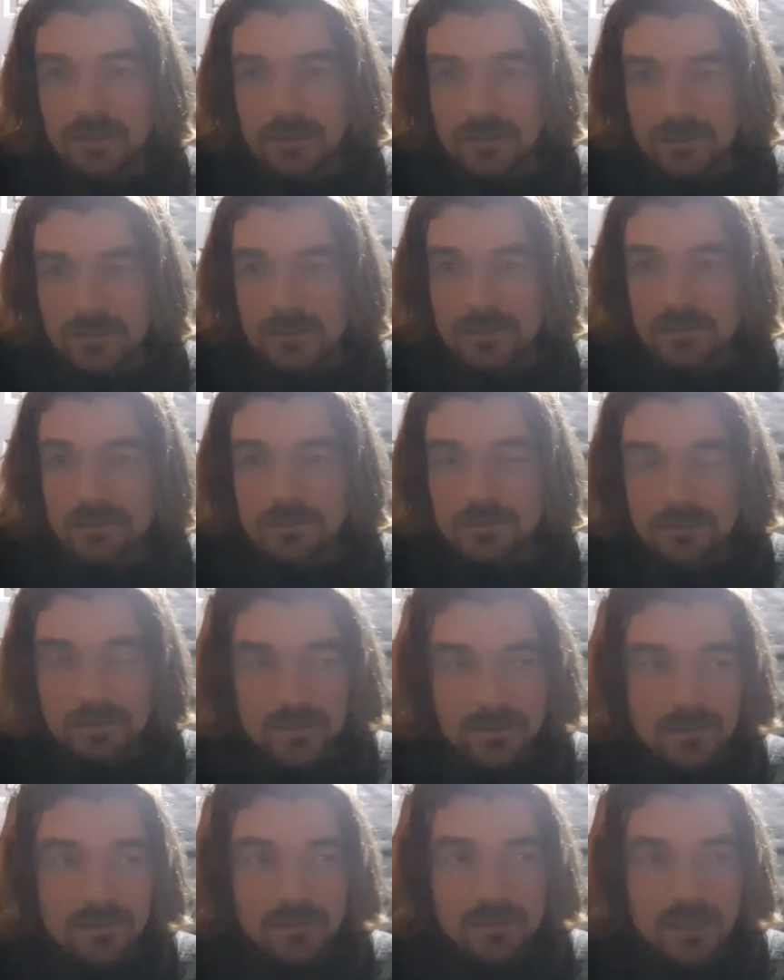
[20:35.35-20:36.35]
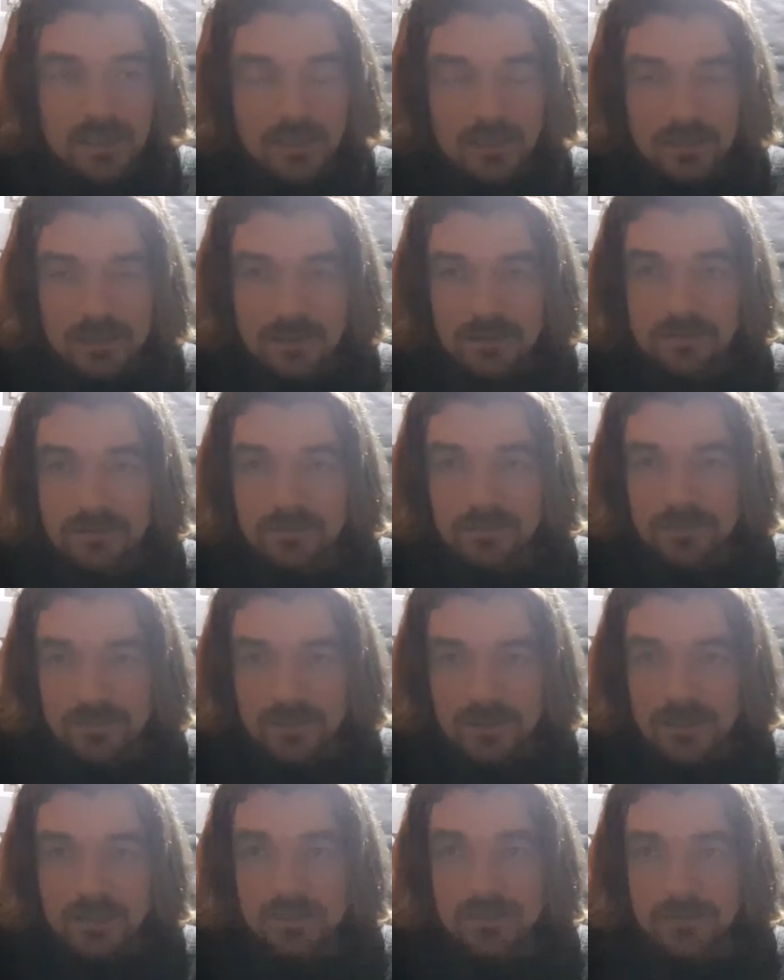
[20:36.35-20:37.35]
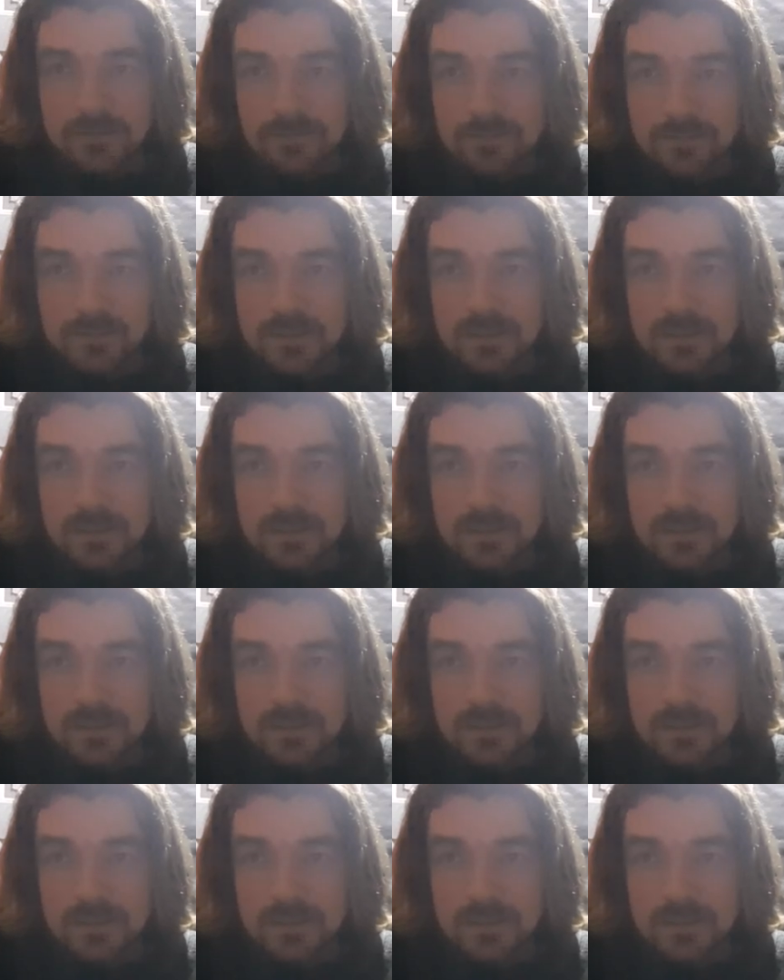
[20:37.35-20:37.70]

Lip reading: you kind of